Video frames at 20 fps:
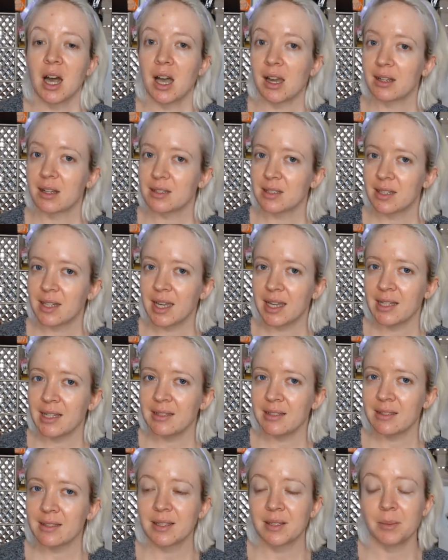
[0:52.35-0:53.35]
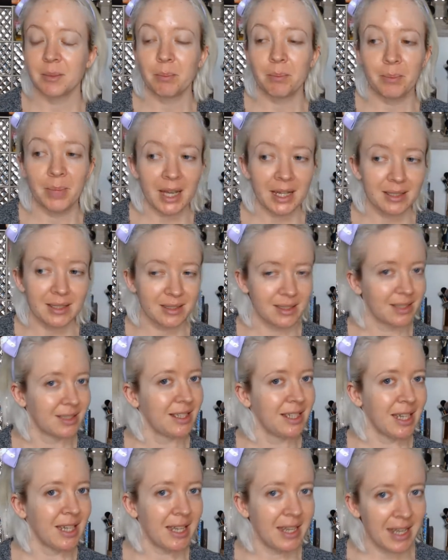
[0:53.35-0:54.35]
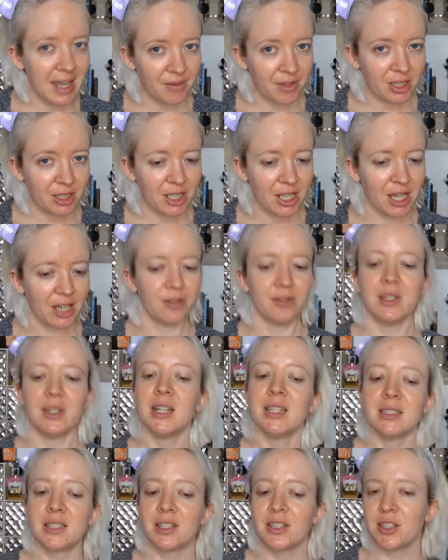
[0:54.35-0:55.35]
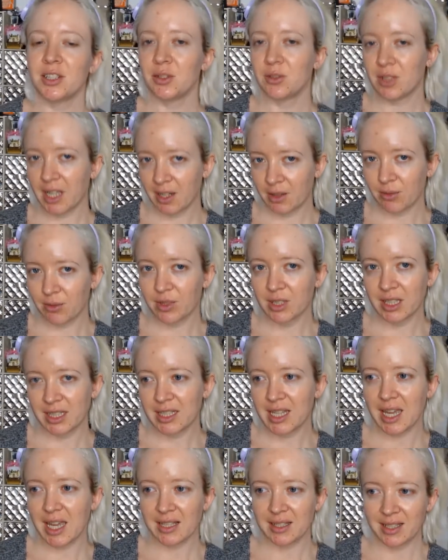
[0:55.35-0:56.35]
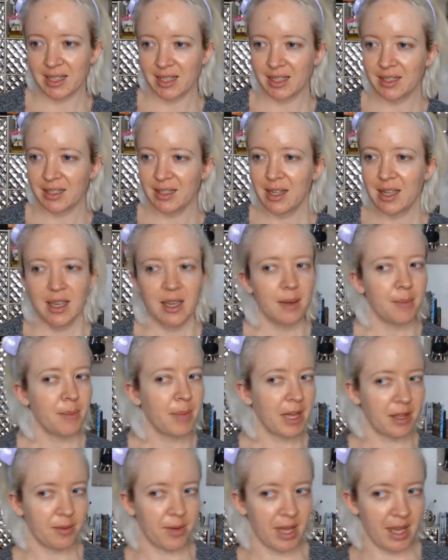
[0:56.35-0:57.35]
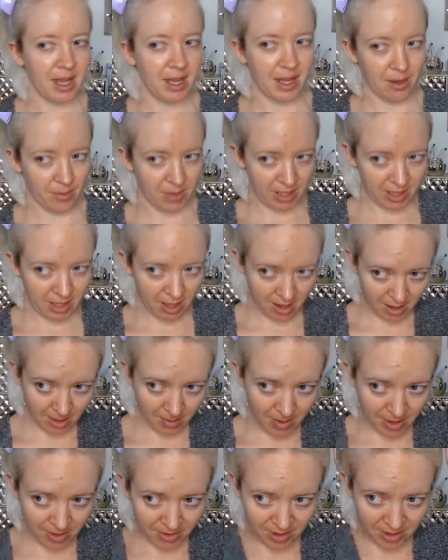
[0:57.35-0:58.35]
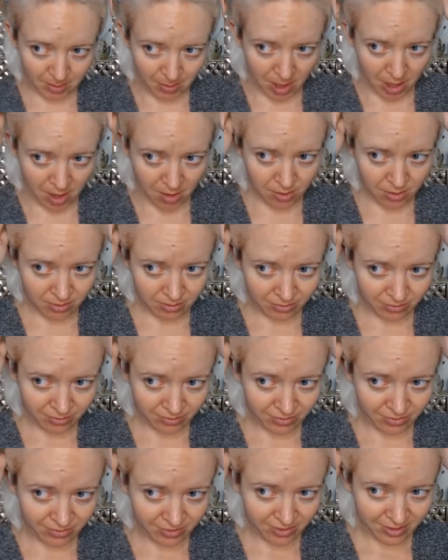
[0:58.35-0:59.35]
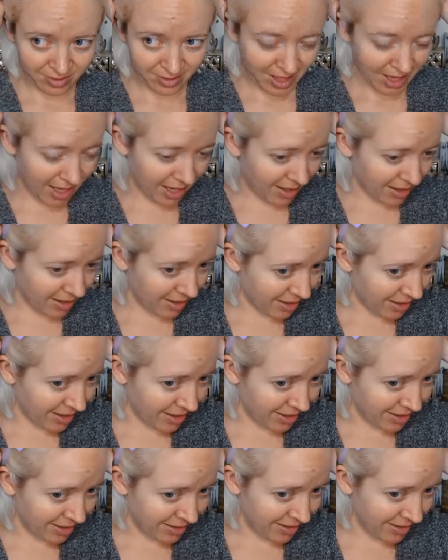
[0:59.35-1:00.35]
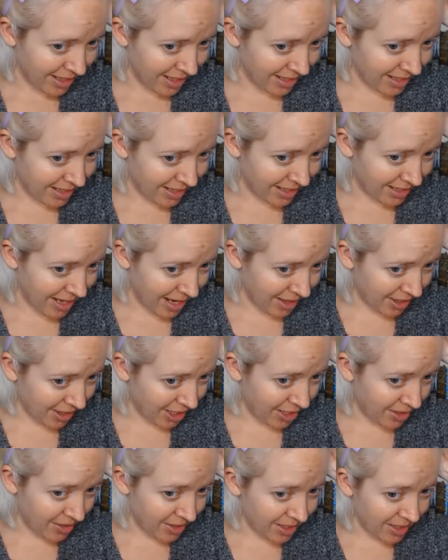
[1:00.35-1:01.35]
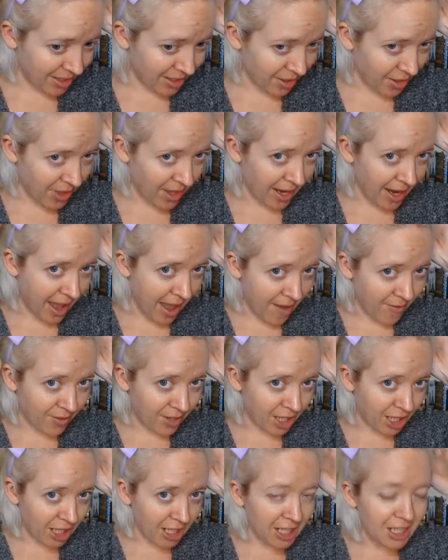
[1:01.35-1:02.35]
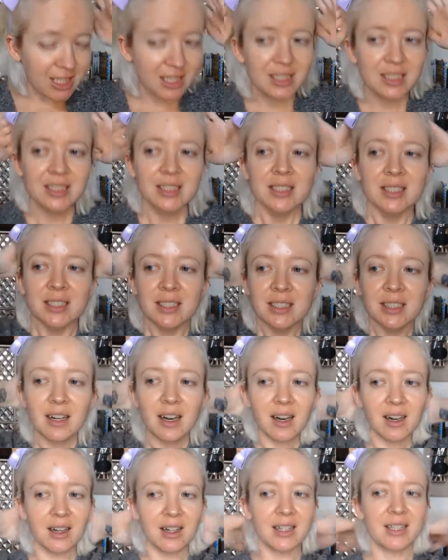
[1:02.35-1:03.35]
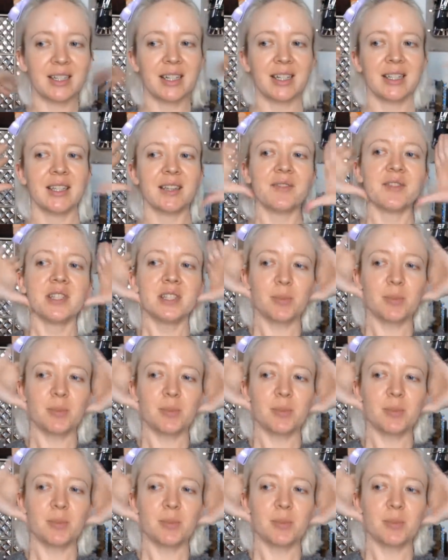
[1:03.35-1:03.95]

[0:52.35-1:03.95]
oxidize, but you never know until you like really test it. By the way, can we talk about this bow? Like, is this not the cutest little thing ever? Oh, I love